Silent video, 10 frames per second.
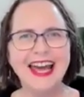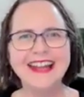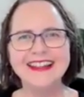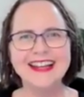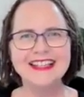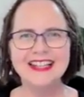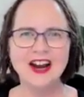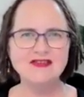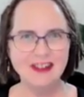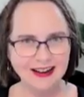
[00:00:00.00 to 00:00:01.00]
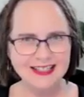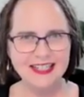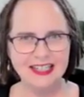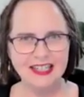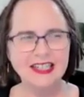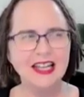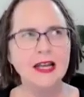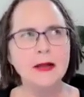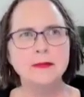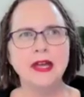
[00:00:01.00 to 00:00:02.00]
and then they start writing,
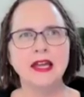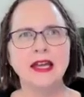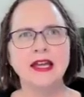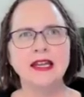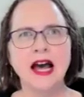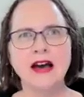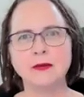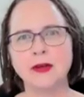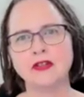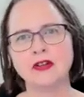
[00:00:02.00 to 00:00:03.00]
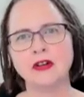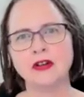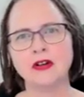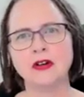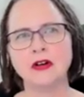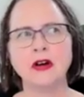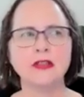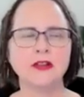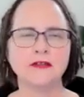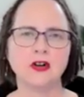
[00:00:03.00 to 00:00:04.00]
and halfway through, oh,
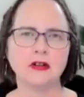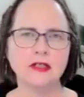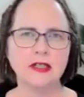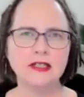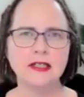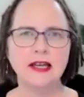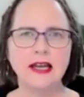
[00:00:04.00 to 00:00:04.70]
they've forgotten it.